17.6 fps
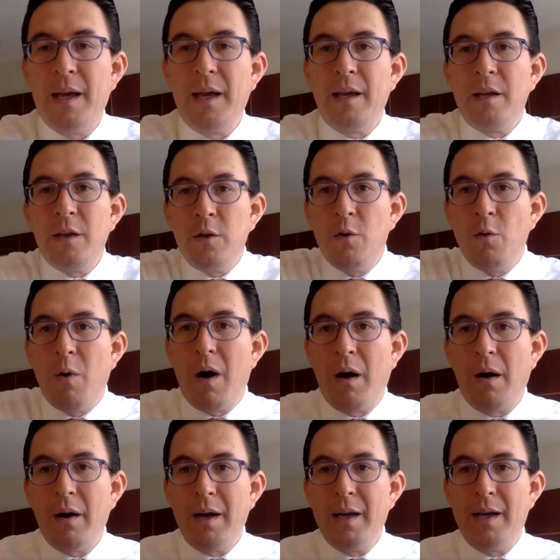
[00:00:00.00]
you
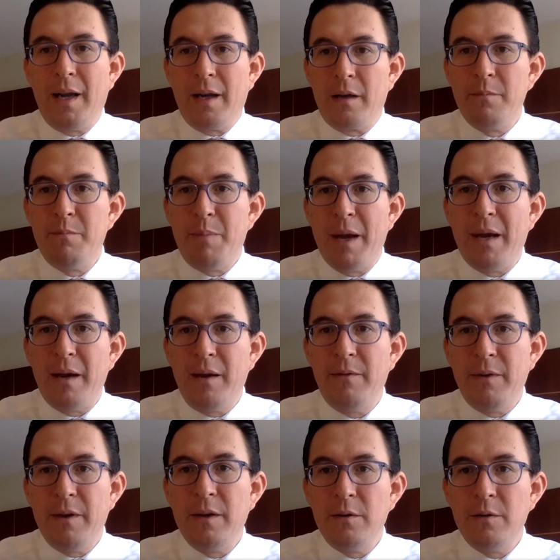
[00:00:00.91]
are in a
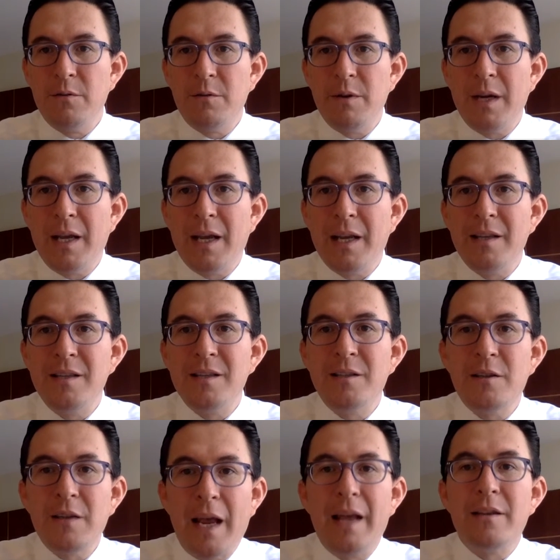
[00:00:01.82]
competitive industry
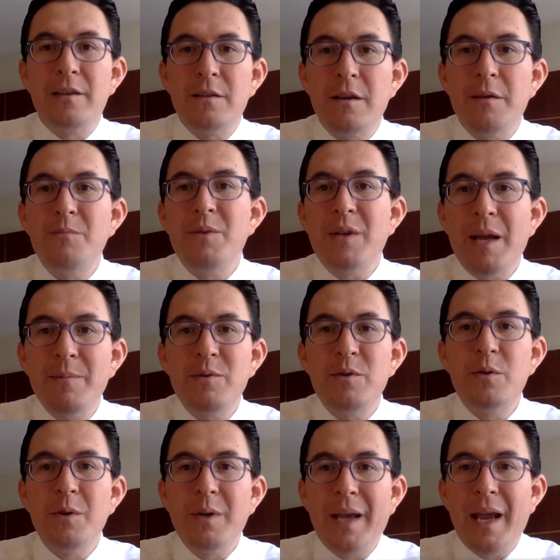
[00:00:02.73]
and
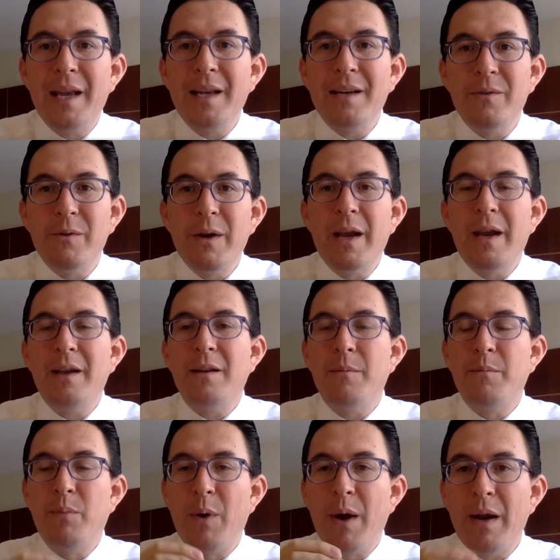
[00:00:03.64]
sometimes you can create
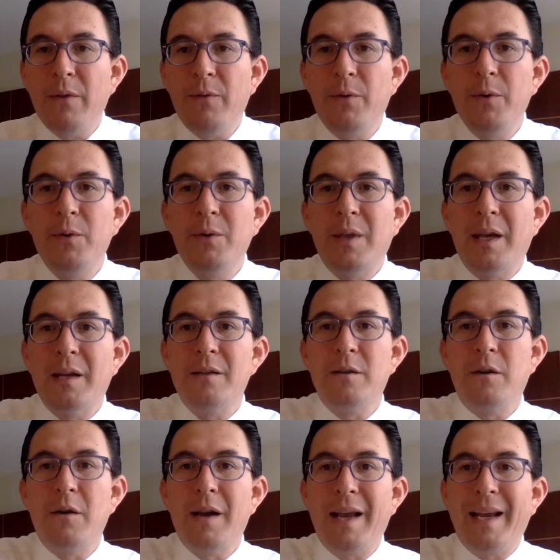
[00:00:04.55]
a breakthrough that is
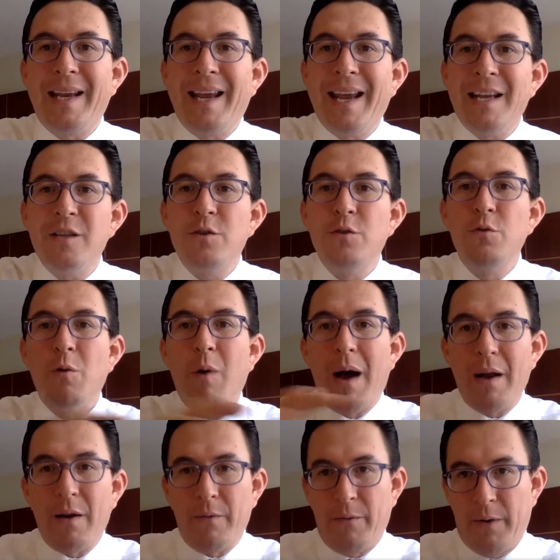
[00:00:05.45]
going to get you
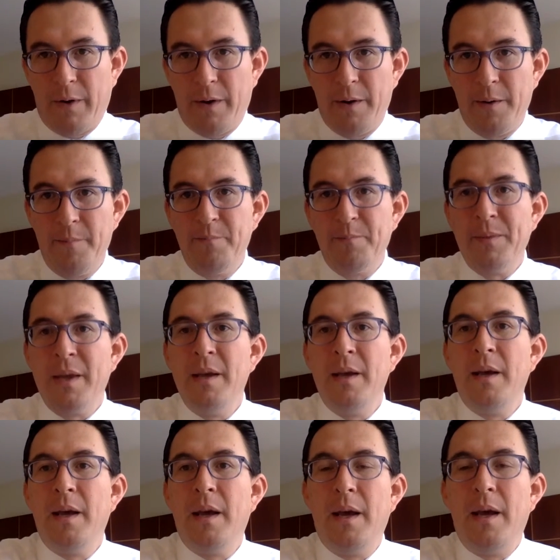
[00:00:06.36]
out of there.
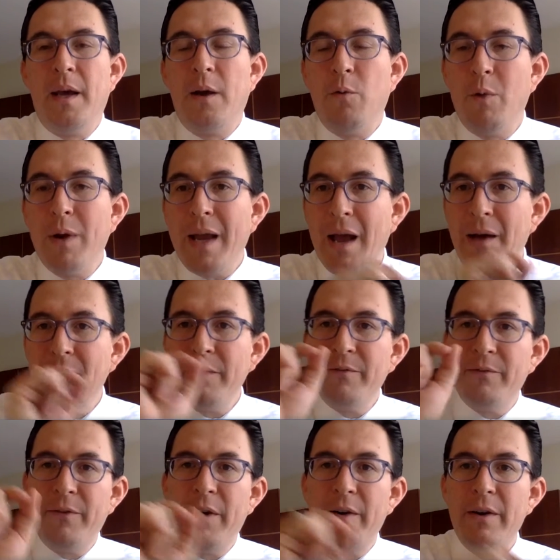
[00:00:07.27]
We have a
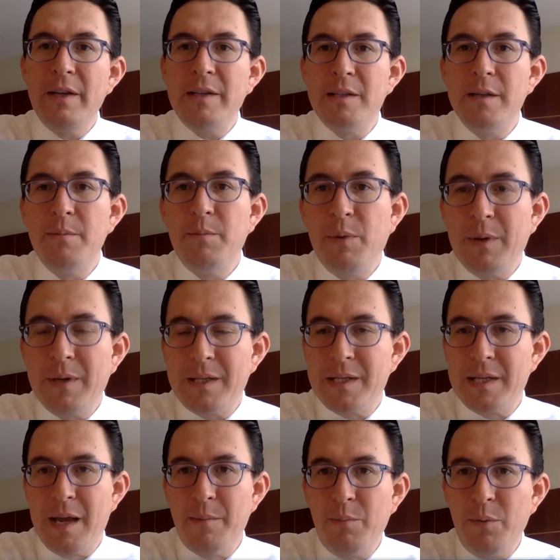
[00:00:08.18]
very simple
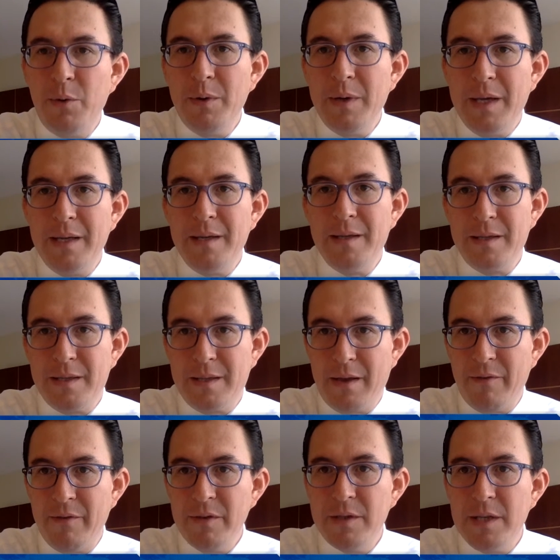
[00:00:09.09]
example in the
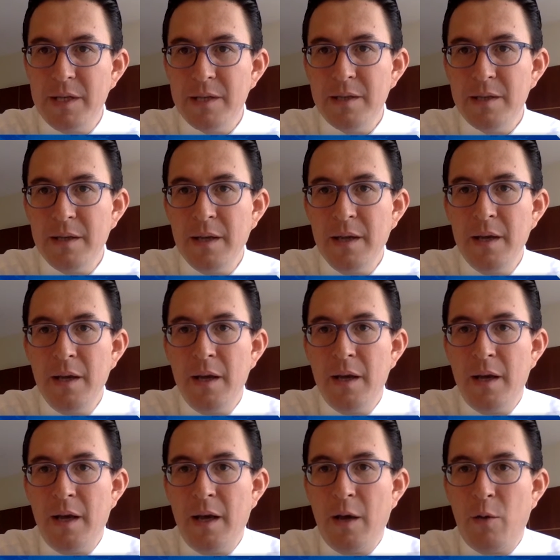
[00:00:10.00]
70s
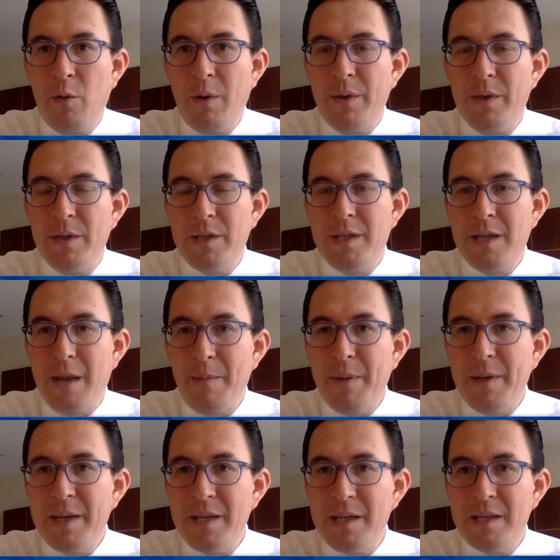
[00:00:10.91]
when the
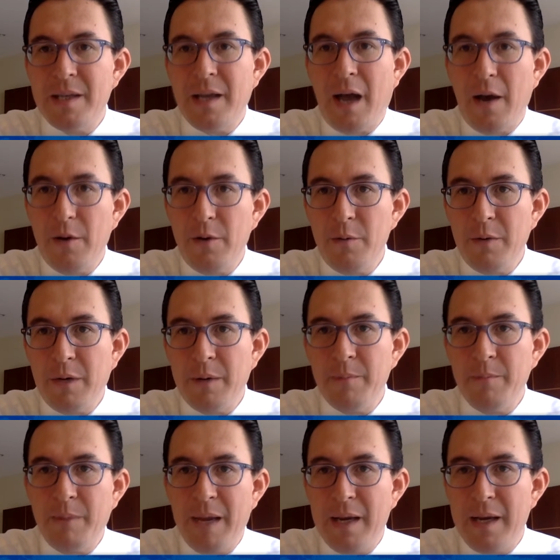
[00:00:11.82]
Japanese
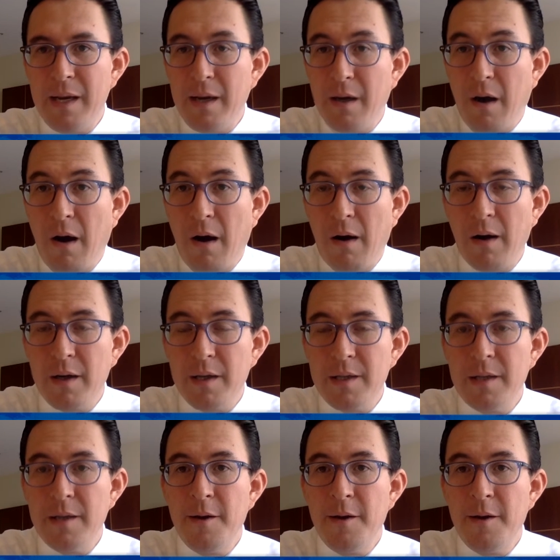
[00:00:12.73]
automaking cars